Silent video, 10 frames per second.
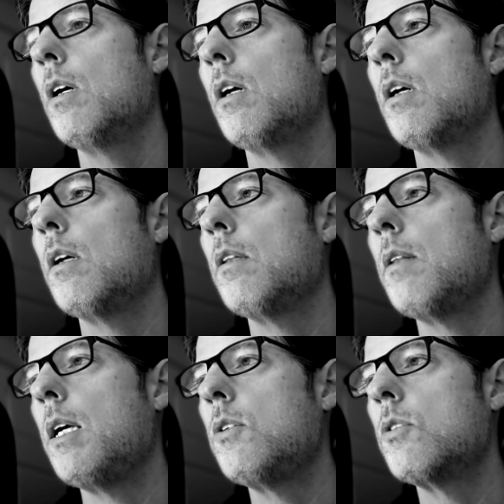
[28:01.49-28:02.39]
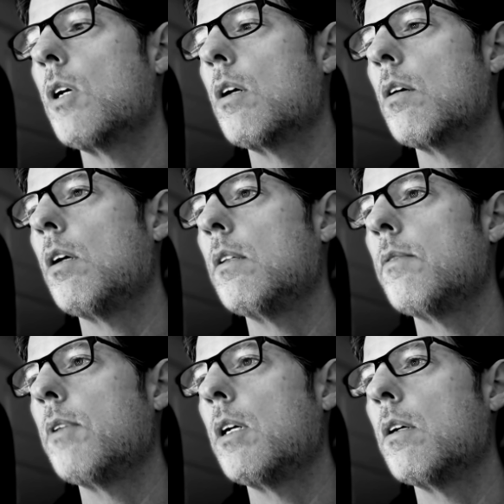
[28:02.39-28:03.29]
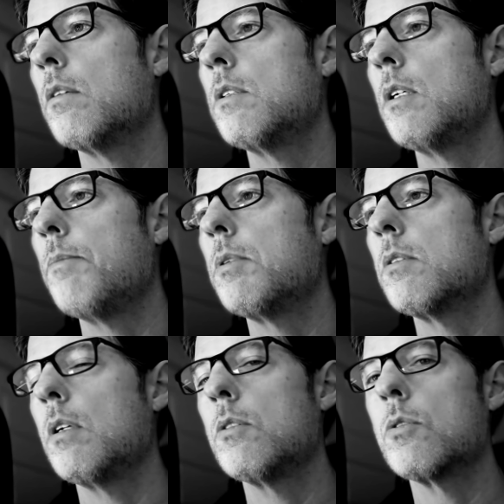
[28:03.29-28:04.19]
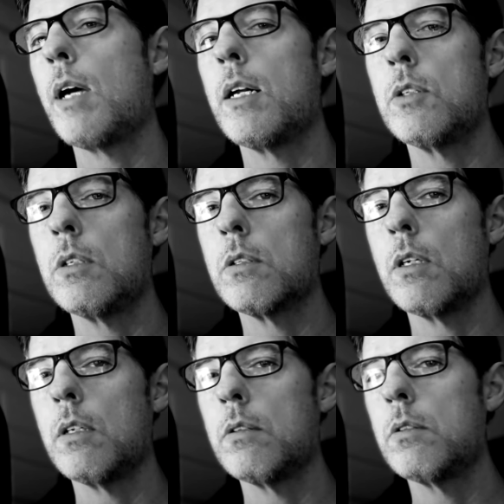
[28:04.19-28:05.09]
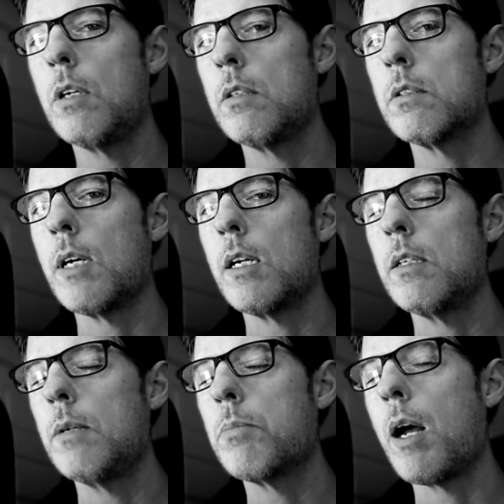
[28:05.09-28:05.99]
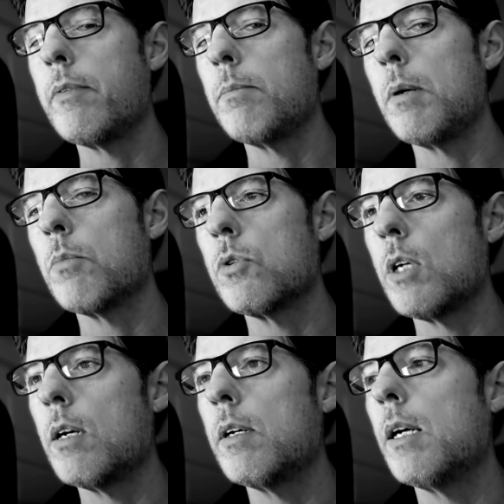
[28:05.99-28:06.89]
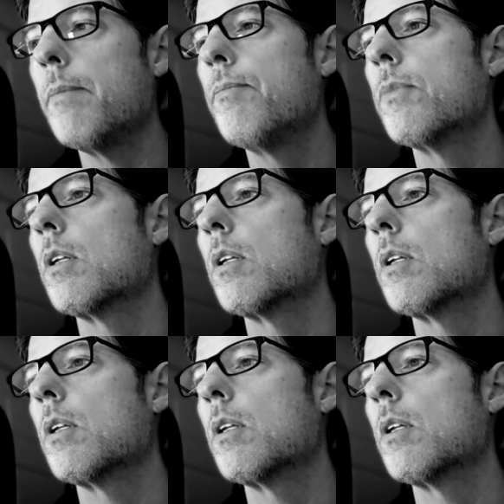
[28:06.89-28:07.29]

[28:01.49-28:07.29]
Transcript: They share all of their tips and strategies inside of the private members area.